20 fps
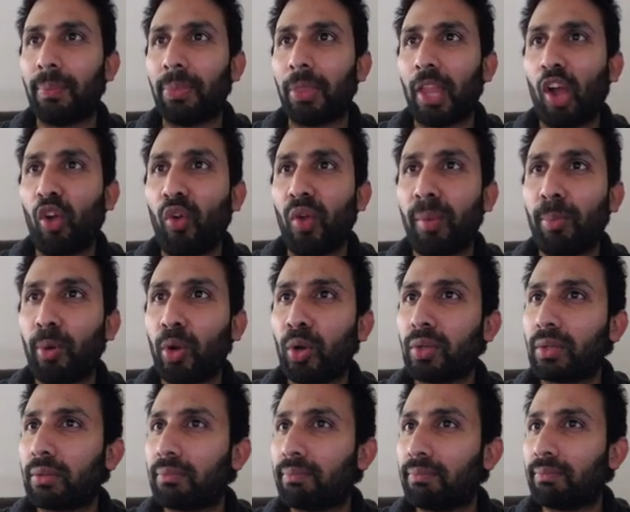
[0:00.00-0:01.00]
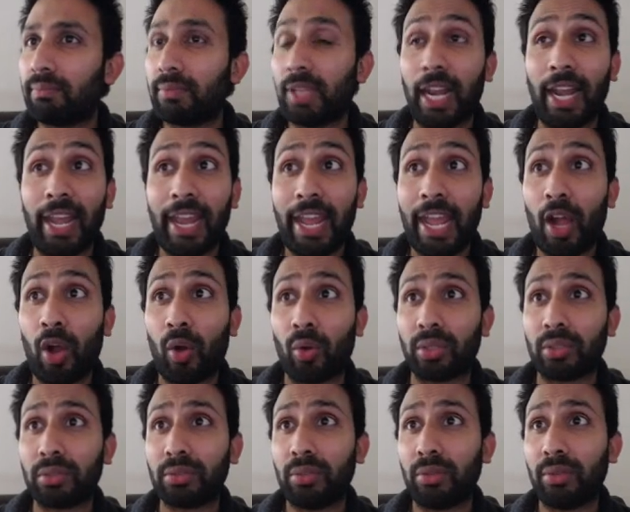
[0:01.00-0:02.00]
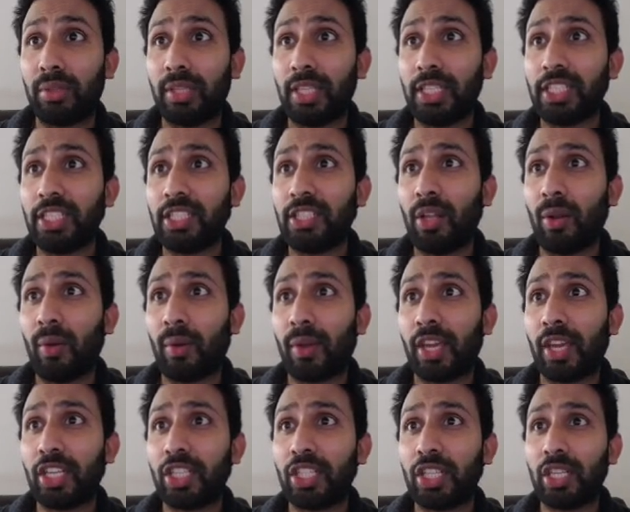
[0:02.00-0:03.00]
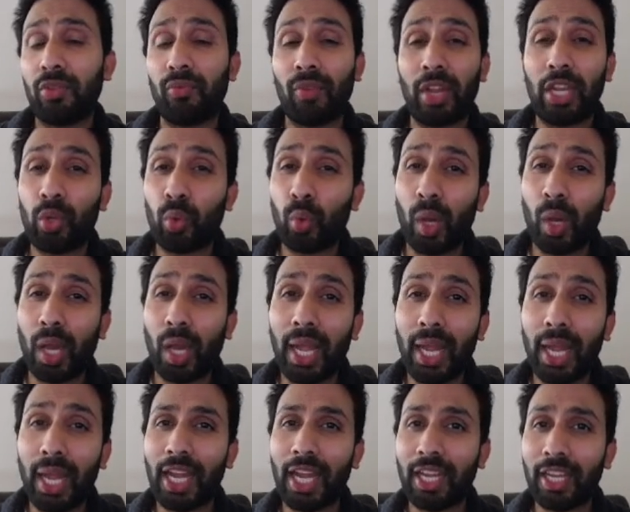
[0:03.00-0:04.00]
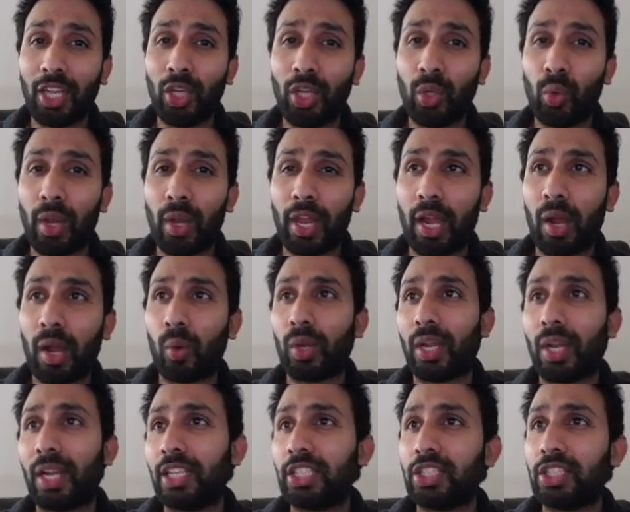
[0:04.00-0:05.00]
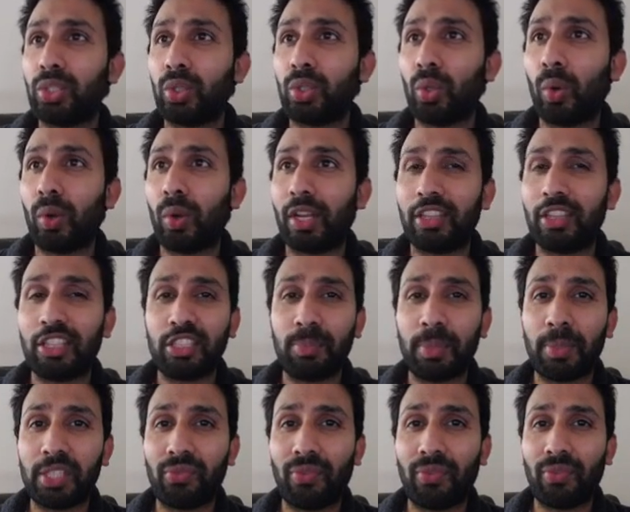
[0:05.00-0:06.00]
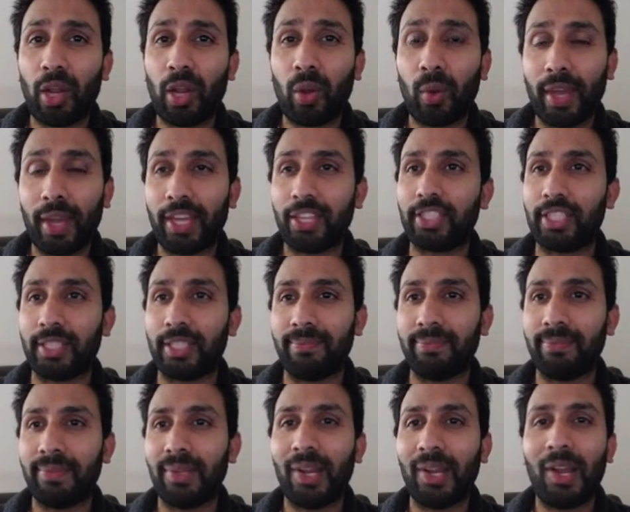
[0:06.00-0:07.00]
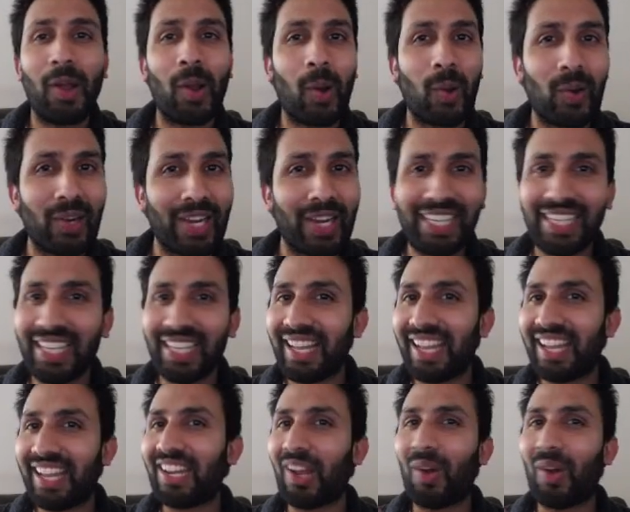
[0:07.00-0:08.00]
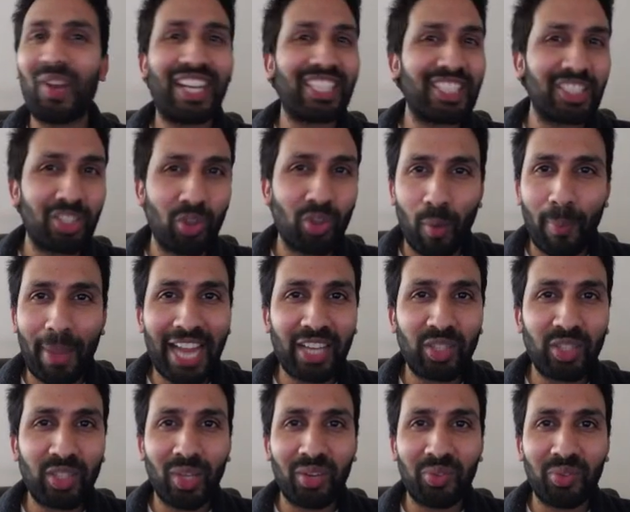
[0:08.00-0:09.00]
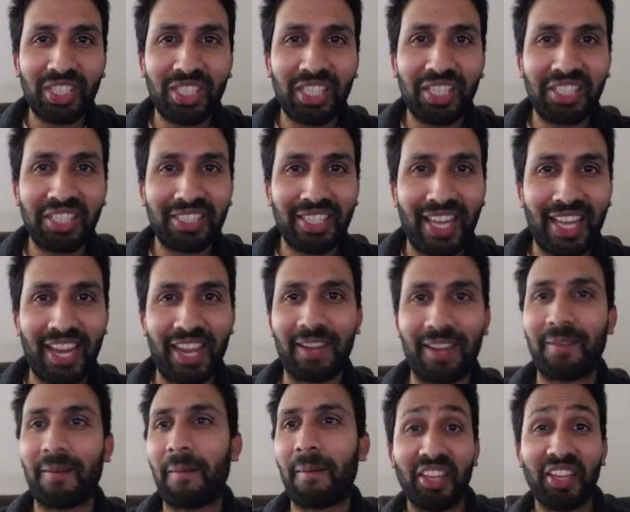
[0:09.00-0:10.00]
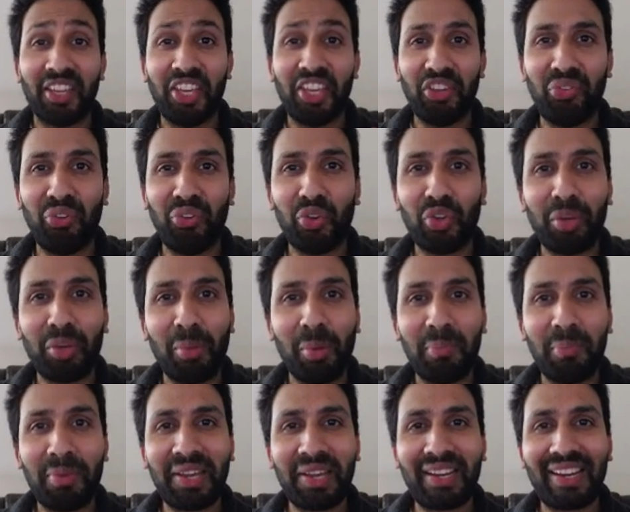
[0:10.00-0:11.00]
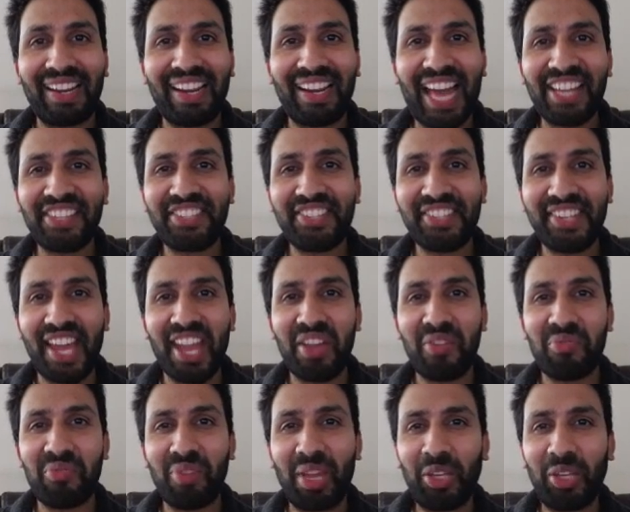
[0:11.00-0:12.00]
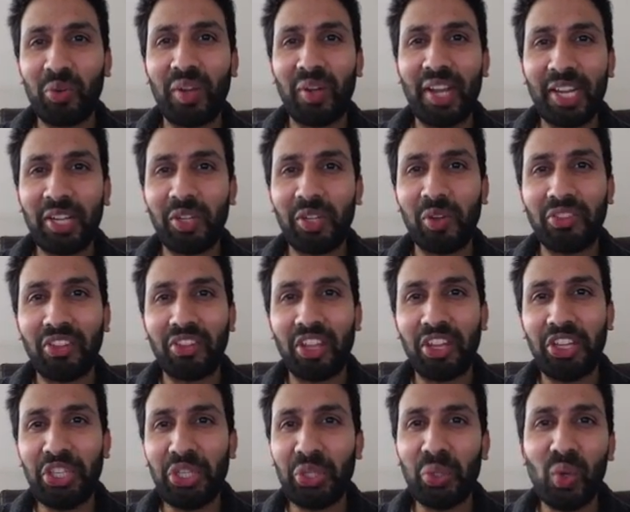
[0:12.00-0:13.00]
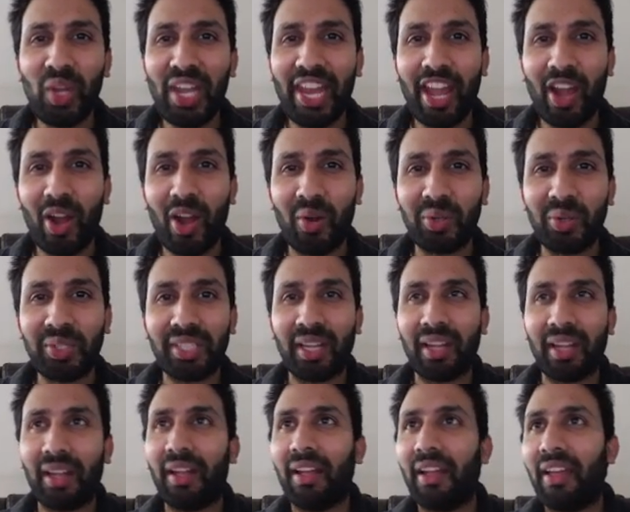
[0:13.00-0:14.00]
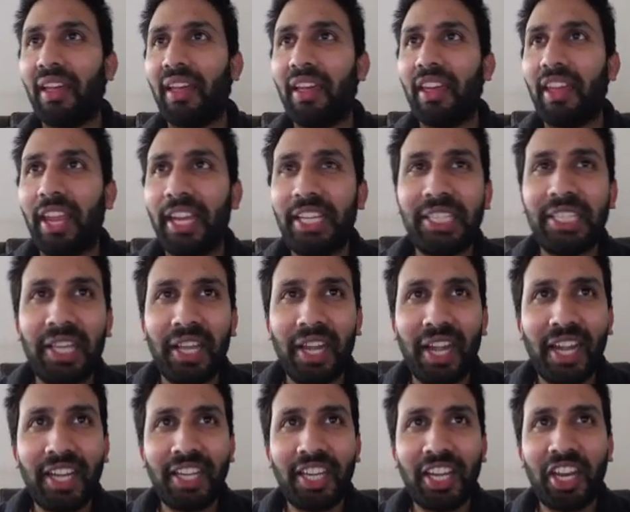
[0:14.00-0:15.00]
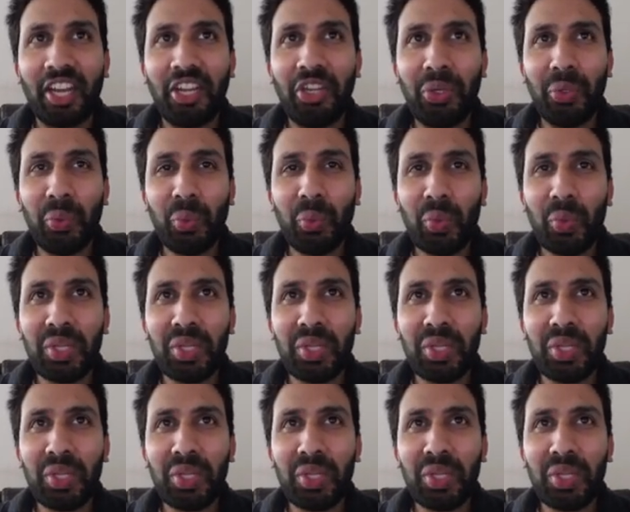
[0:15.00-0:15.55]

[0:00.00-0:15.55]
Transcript: How about the layout? So this is the location. When you create a new layout, it is stored in this specific location. Alright, now let's go back to nVision Designer. If you remember last time when you clicked on the new layout, it created a new